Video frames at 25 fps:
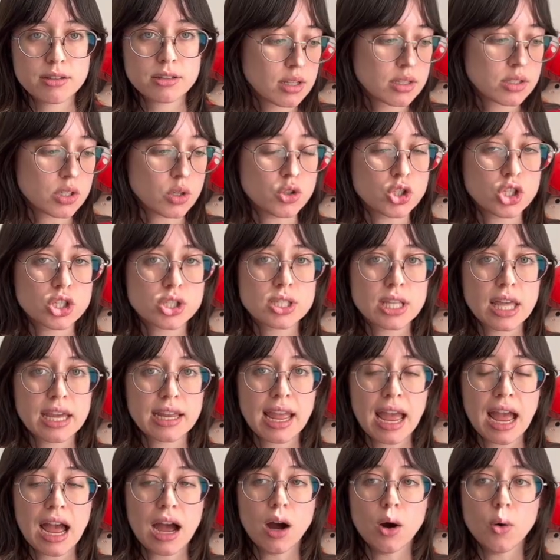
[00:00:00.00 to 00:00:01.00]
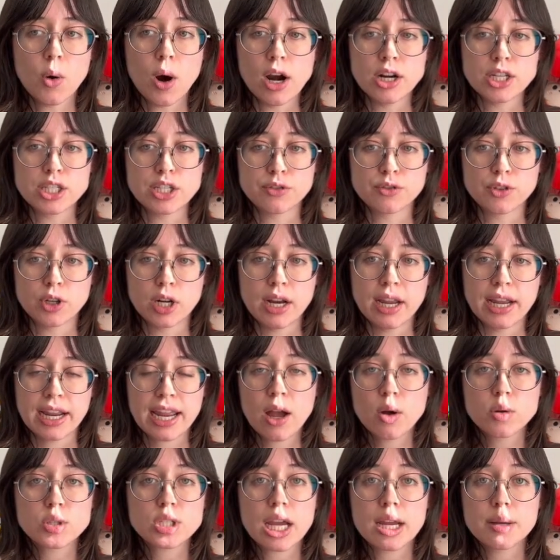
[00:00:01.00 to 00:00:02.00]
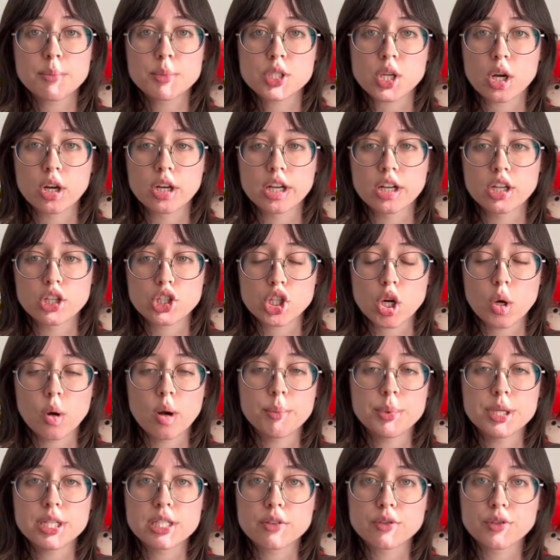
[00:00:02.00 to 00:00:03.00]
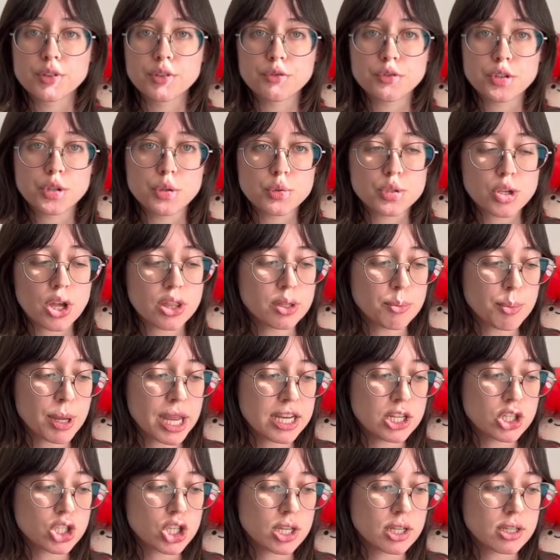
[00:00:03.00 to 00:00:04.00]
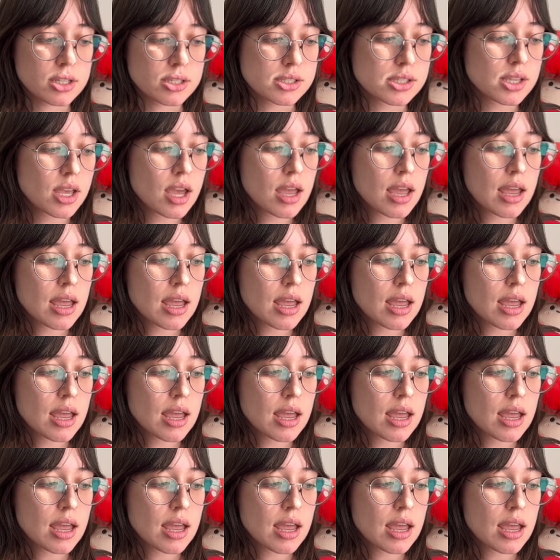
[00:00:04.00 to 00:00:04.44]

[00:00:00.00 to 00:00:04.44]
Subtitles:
So just like how our different account types are gonna show up in different views on the pages,